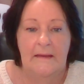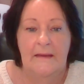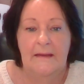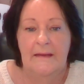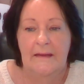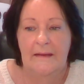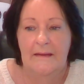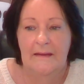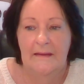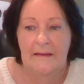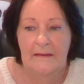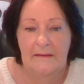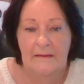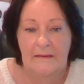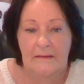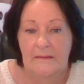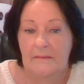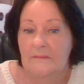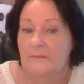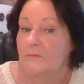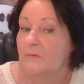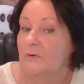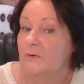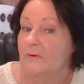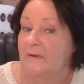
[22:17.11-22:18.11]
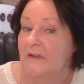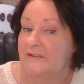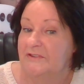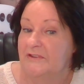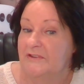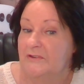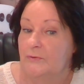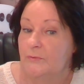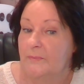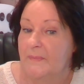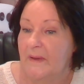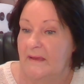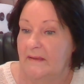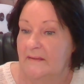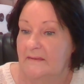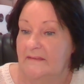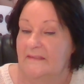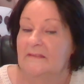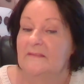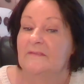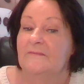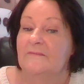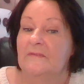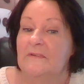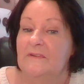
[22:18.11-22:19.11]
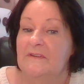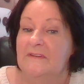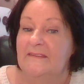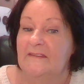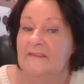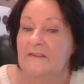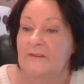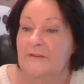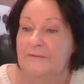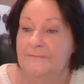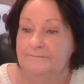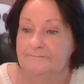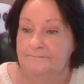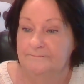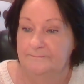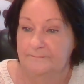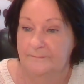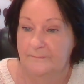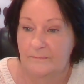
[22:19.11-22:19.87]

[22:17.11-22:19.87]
We'll catch your backs very soon.